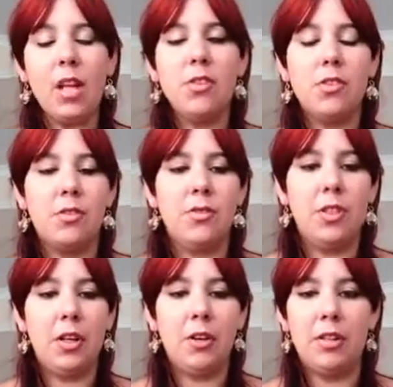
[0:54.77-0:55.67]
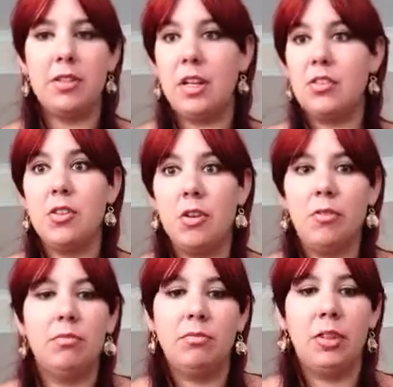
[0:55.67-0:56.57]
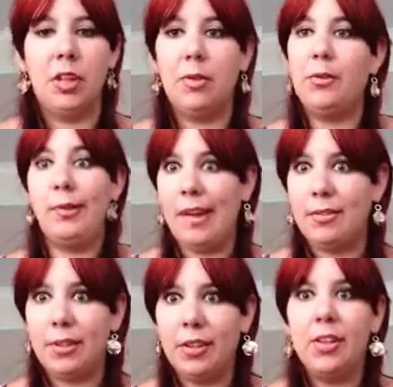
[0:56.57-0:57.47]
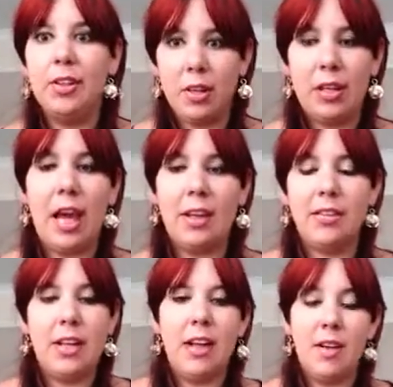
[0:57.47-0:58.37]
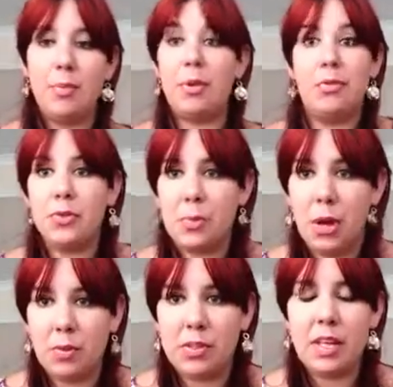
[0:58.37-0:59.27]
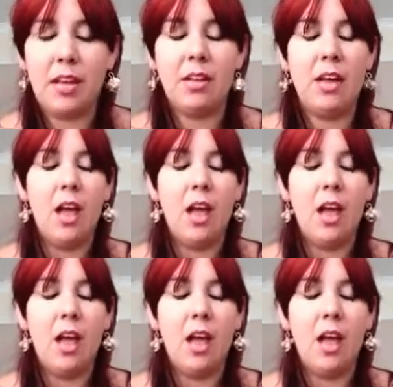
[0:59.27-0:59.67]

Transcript: sort of it's not forever. You can have a beautiful smile once again.